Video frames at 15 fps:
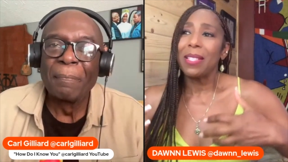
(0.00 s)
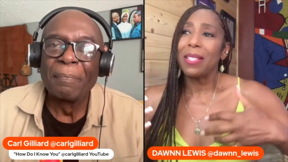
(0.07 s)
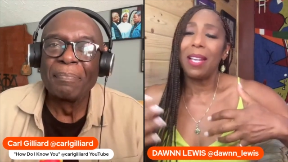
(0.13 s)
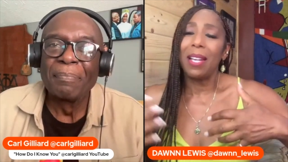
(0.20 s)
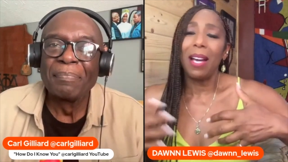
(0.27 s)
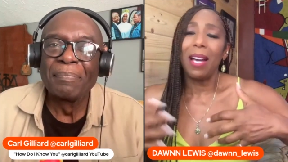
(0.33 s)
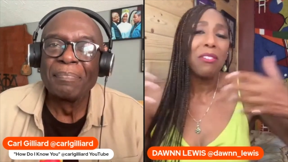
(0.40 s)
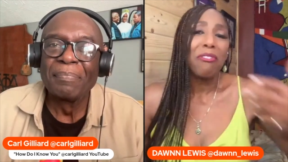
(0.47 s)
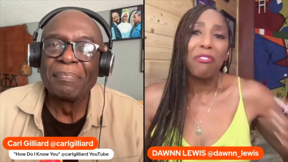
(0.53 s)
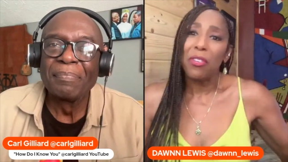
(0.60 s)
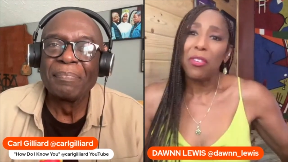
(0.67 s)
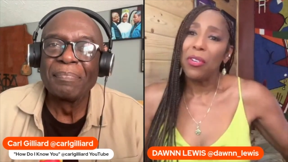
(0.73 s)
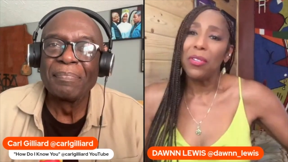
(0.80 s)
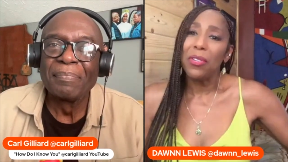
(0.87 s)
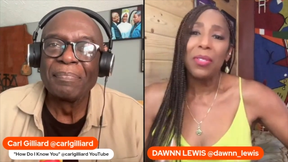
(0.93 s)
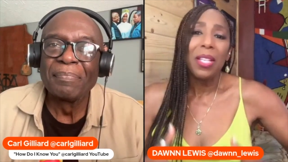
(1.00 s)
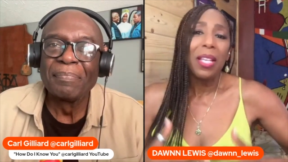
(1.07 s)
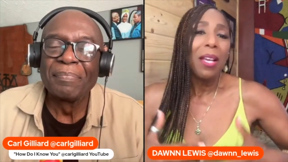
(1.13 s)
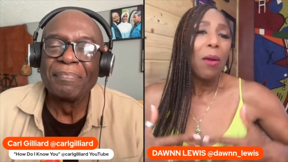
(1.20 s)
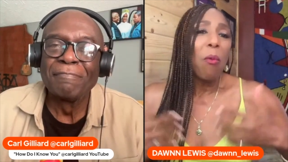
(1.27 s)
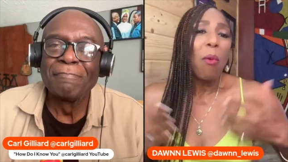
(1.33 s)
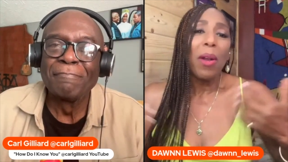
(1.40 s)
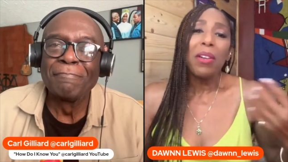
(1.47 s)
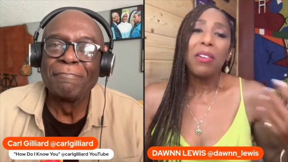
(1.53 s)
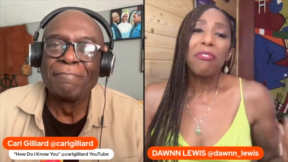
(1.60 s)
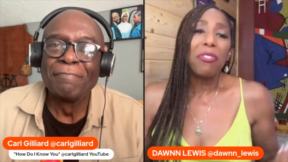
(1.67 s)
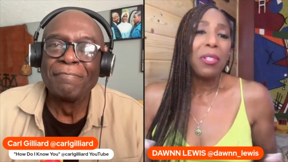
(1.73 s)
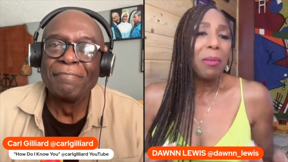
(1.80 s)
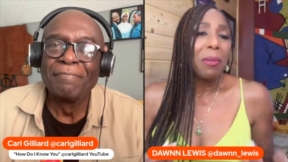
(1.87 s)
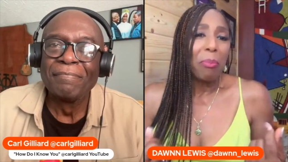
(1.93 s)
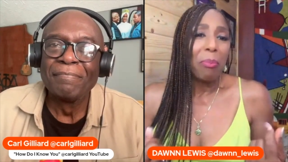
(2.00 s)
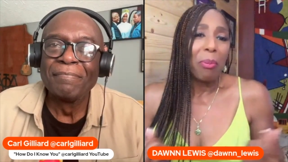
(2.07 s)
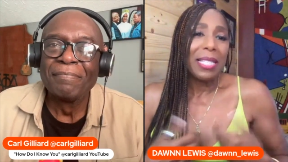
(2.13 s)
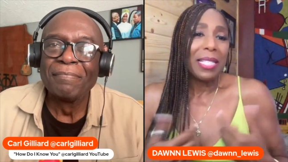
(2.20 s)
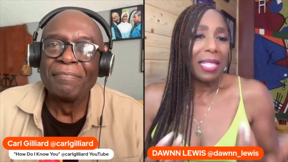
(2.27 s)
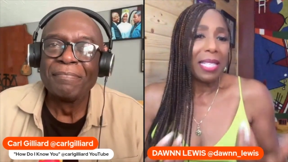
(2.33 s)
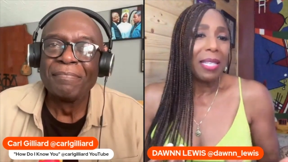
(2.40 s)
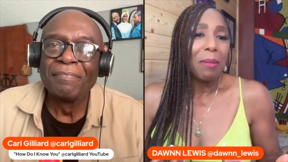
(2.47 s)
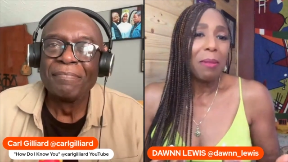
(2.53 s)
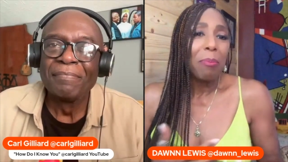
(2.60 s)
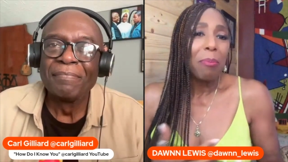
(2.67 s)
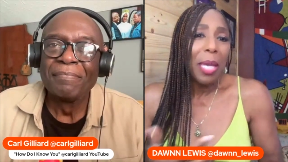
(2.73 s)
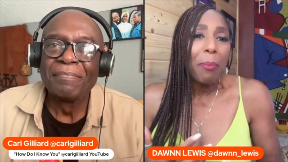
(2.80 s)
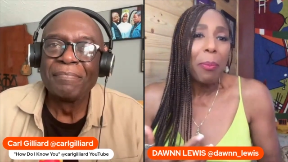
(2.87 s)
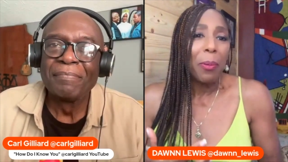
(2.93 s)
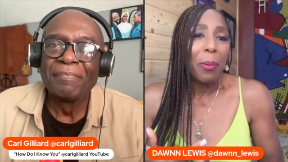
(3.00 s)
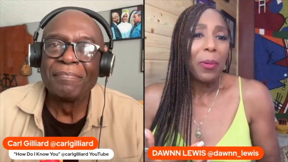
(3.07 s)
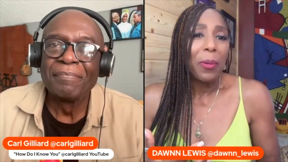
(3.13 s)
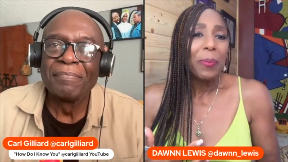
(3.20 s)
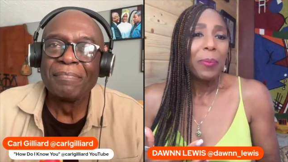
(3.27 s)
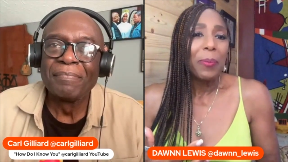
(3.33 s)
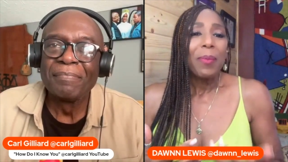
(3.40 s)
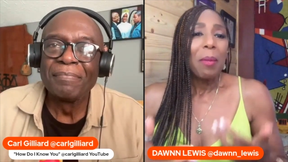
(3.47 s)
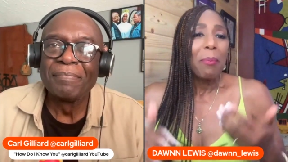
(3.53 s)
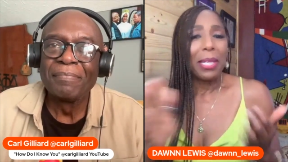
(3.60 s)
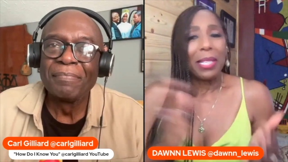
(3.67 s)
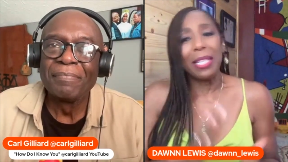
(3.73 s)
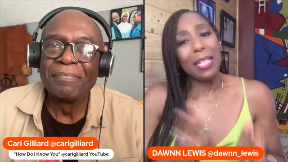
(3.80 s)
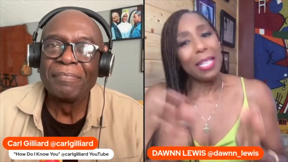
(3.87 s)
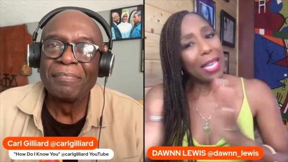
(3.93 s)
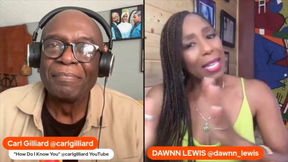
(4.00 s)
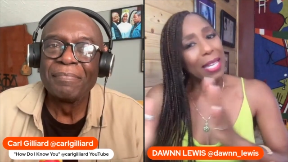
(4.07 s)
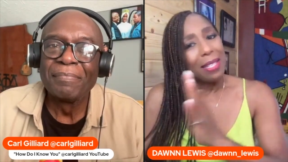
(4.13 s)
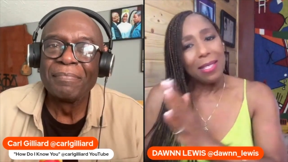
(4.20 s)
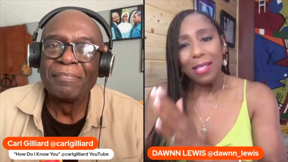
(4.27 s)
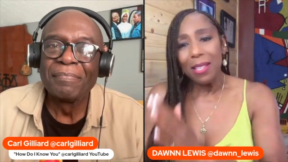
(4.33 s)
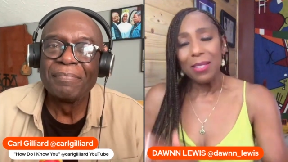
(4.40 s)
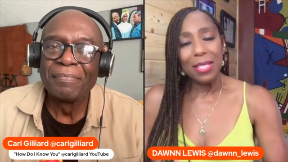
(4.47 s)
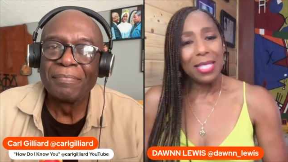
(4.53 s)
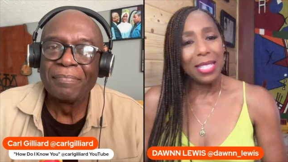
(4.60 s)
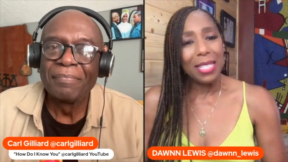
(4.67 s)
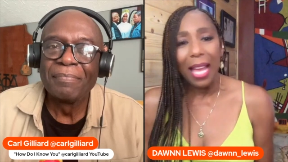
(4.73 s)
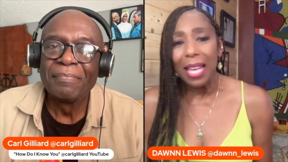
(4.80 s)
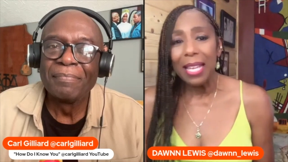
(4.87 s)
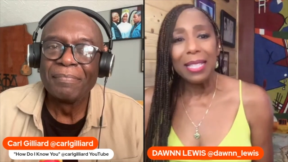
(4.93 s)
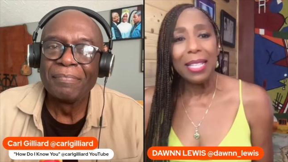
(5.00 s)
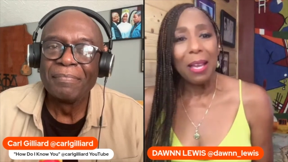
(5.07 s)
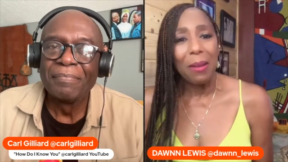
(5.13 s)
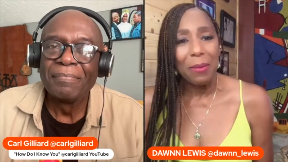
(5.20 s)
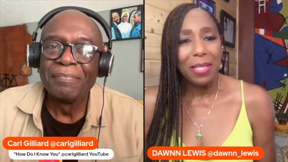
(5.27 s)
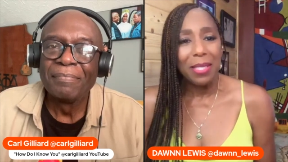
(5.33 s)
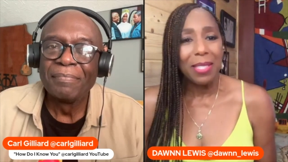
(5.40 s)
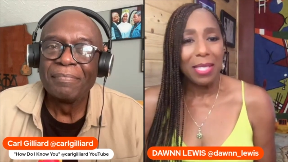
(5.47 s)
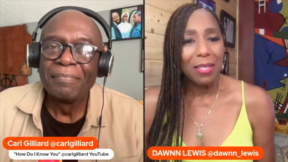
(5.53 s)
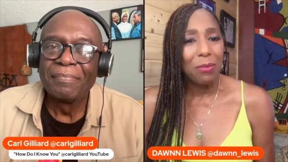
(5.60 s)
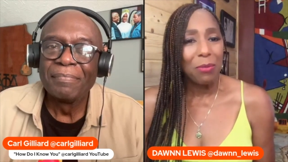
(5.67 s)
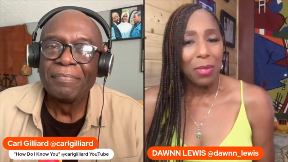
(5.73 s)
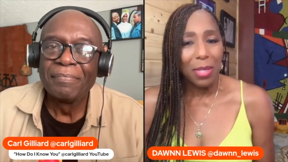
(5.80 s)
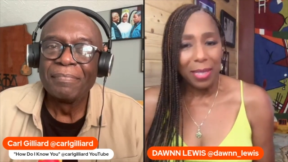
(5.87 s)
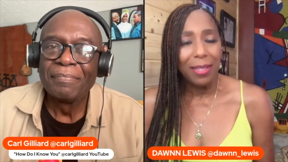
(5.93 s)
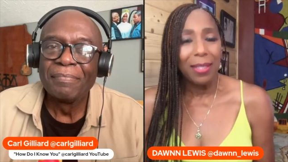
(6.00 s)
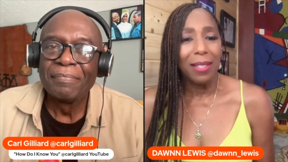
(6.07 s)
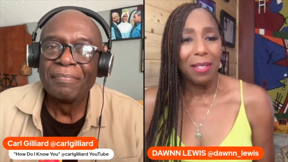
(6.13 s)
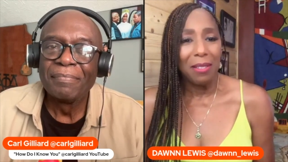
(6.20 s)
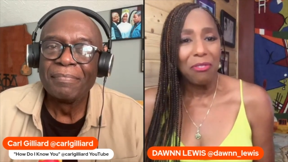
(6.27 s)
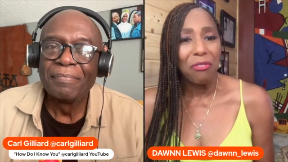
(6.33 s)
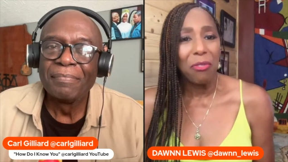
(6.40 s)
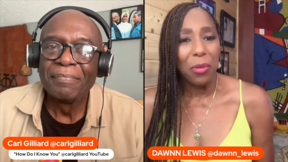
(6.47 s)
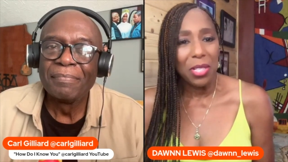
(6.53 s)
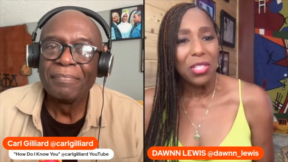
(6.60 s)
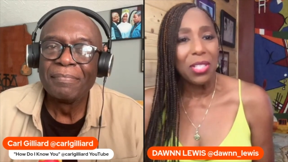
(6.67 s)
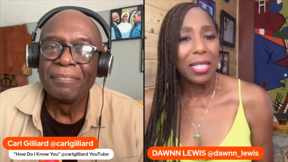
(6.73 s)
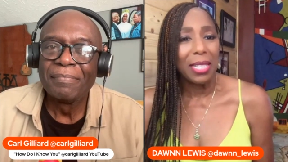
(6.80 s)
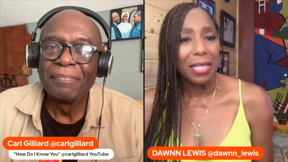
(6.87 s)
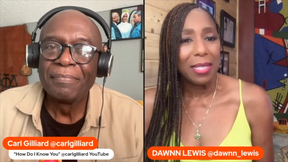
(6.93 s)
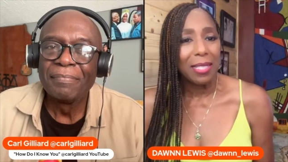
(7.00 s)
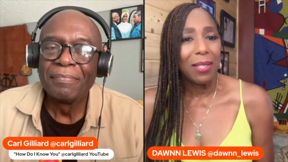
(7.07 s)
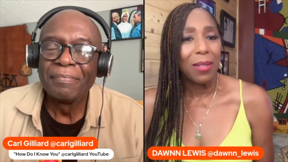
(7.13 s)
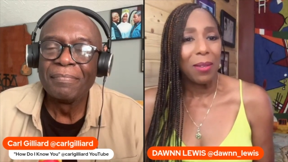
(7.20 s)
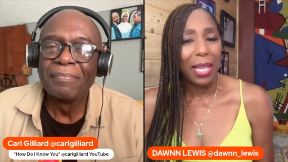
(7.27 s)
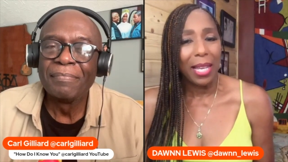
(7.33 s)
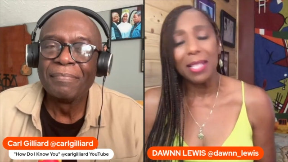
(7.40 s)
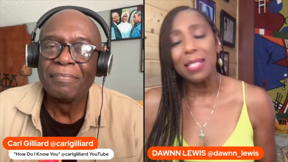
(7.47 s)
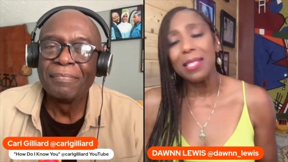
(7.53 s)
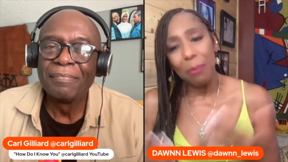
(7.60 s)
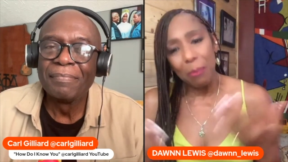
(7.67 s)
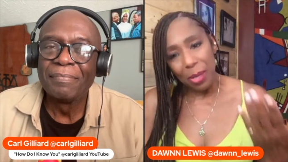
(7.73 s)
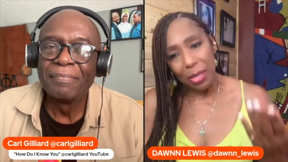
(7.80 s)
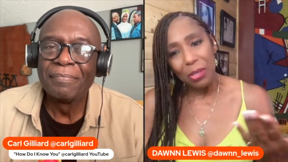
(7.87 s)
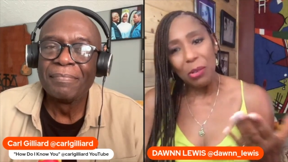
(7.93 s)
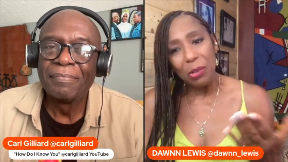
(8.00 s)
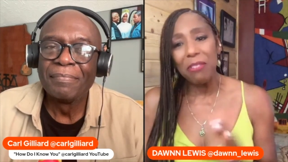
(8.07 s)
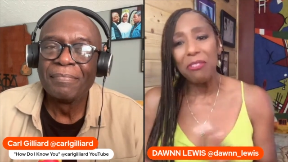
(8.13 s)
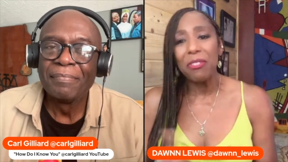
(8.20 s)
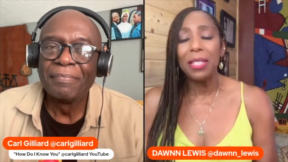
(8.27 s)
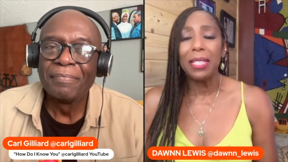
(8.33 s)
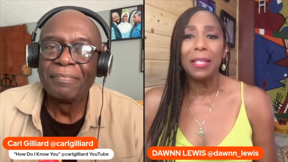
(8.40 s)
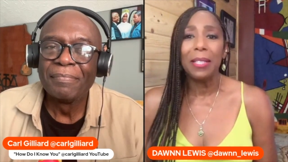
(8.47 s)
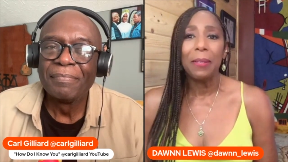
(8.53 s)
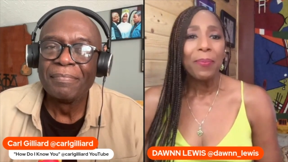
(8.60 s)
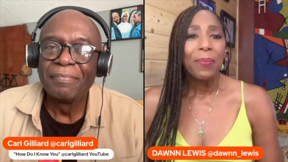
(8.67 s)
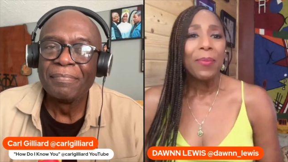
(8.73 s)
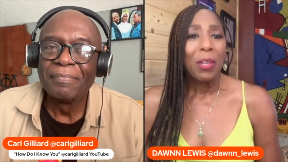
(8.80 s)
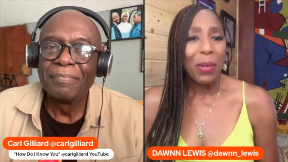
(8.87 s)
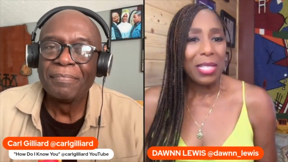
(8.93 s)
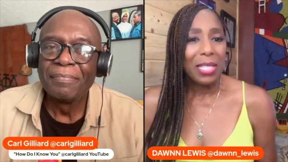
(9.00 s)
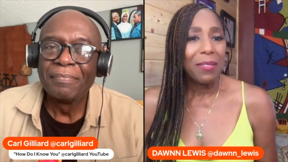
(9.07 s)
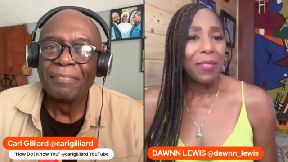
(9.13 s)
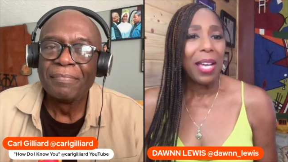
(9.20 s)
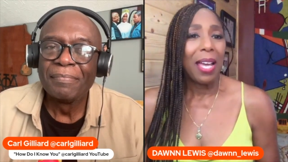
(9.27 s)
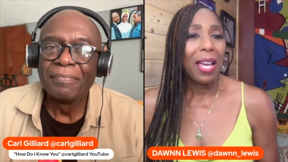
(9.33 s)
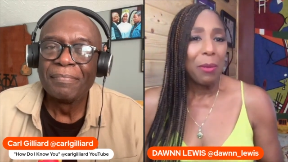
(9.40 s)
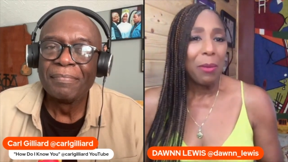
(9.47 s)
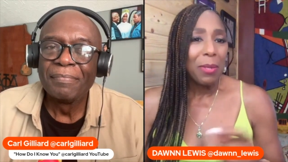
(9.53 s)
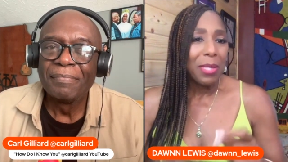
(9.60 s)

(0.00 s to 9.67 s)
Speaker 1: colorful, wonderful, embracing people. But he had this other side that was just really unfortunate. So, like I said, but gratefully, grace of God, he was